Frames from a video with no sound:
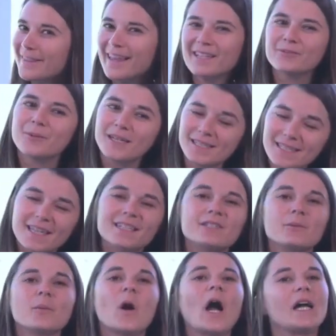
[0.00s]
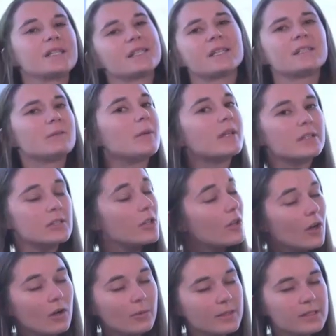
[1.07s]
That's why I say it's a process, but it's not
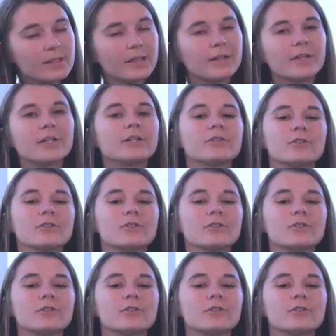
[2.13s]
always linear.